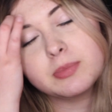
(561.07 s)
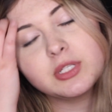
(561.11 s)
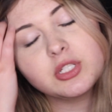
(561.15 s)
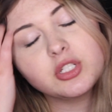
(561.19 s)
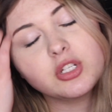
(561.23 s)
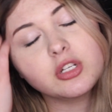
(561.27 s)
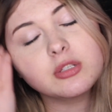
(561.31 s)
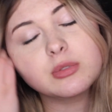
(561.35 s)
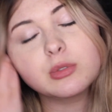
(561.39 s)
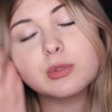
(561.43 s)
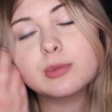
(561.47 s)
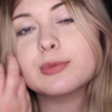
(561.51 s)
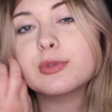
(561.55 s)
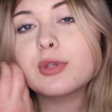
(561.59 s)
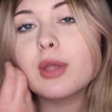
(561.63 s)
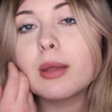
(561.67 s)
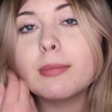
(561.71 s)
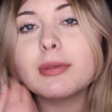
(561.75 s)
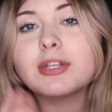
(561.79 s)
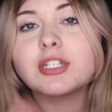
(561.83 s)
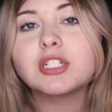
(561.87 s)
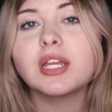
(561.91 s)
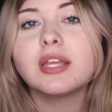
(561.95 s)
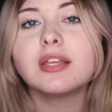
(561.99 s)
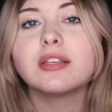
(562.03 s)
be sure to subscribe
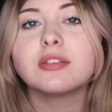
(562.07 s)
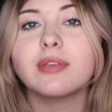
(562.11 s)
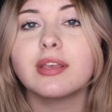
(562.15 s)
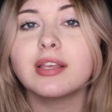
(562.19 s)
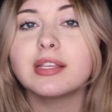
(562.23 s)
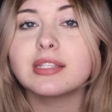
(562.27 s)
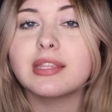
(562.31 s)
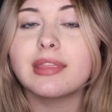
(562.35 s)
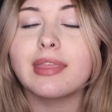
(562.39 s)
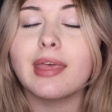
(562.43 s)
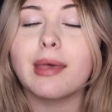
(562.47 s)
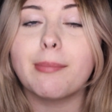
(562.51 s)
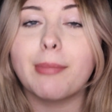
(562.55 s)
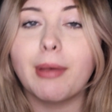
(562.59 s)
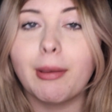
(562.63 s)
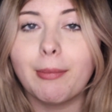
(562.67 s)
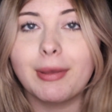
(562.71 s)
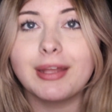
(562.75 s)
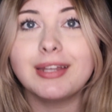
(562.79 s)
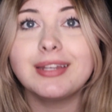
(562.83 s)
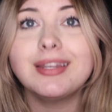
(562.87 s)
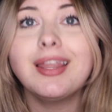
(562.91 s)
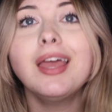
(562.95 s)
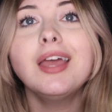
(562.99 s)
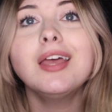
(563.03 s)
to my channel as well as hit that bell
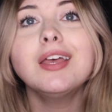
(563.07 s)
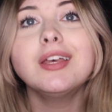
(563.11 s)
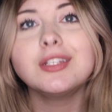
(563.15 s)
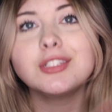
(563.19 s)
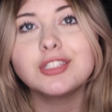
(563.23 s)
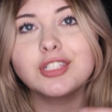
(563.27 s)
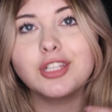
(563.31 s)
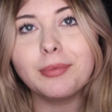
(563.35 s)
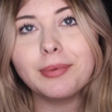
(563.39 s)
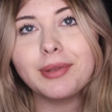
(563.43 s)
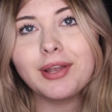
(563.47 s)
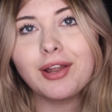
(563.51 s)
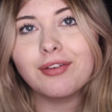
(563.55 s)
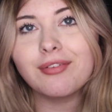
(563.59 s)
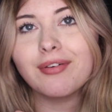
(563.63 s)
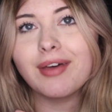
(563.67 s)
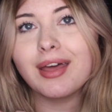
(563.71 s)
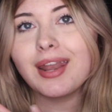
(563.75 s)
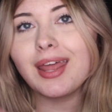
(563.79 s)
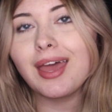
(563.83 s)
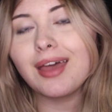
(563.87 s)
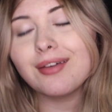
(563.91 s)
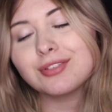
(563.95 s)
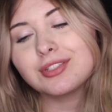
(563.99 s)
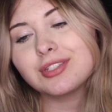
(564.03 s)
button so you'll be
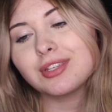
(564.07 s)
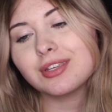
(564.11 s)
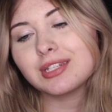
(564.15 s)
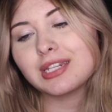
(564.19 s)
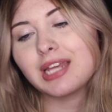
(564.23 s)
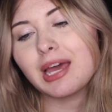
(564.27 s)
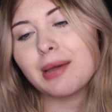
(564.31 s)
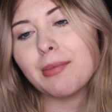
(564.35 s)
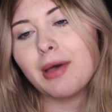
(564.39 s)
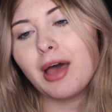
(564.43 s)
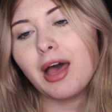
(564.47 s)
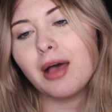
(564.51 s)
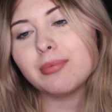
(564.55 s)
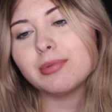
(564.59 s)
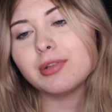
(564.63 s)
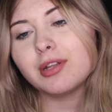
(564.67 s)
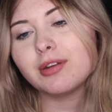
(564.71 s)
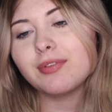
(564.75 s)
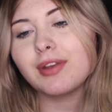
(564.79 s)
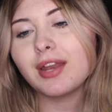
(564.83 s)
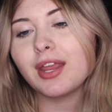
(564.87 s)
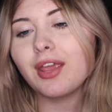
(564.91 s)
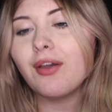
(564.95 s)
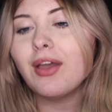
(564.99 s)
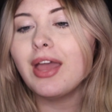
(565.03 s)
notified every single time I upload
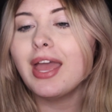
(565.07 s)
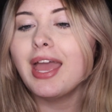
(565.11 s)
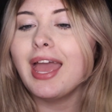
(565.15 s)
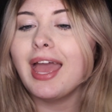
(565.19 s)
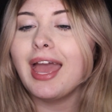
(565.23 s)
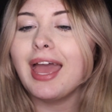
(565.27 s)
a video.